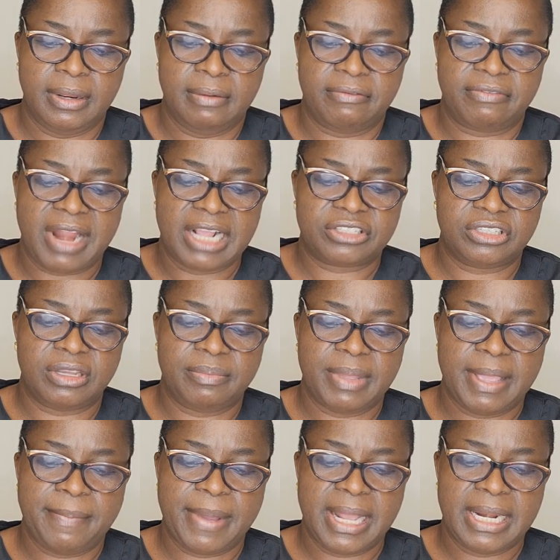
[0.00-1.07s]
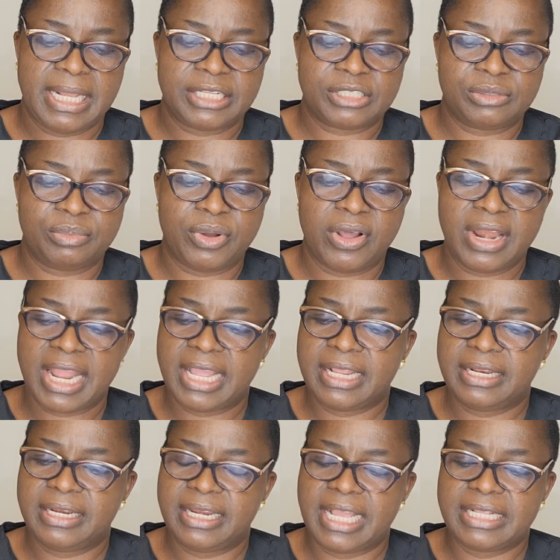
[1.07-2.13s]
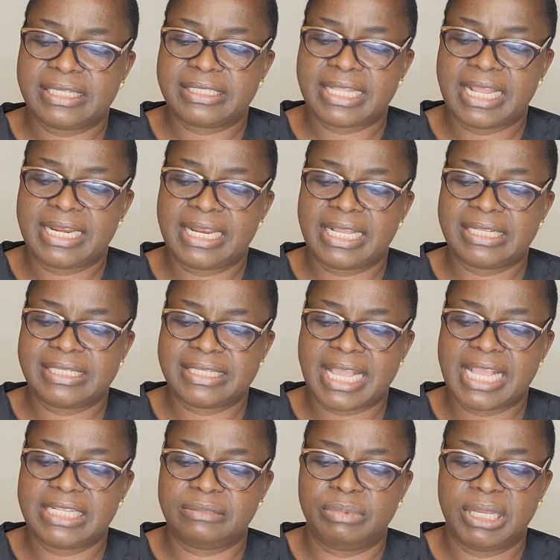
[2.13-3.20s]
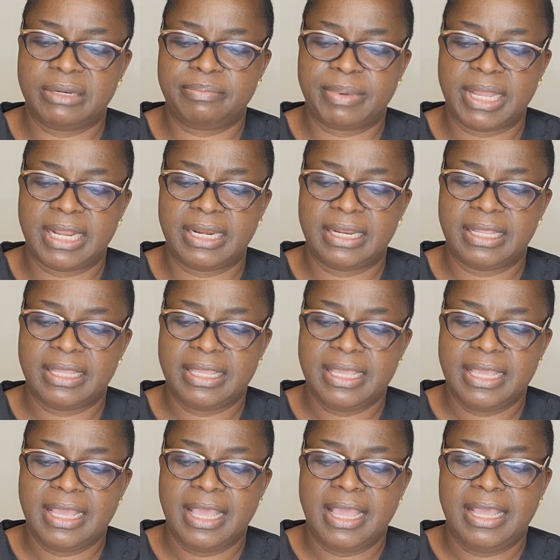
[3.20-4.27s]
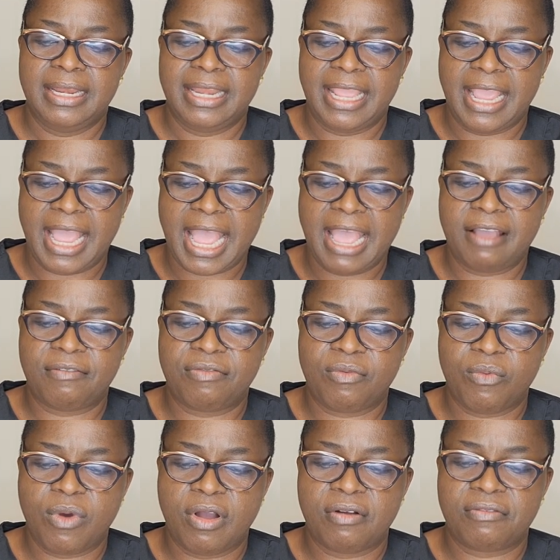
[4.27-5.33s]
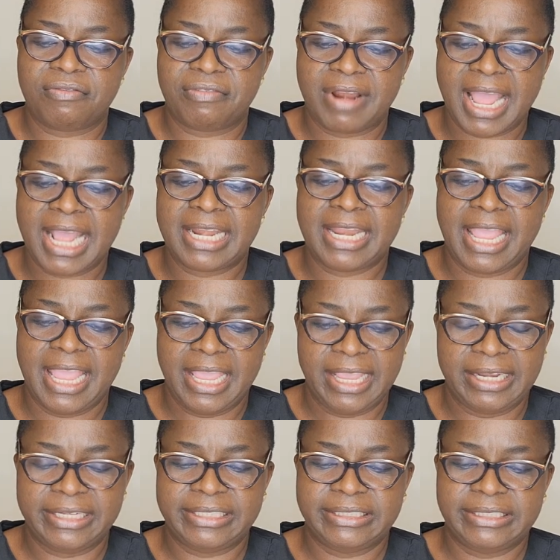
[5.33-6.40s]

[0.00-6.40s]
Fractured bedpan are smaller than standard size bedpan. They have one flat end.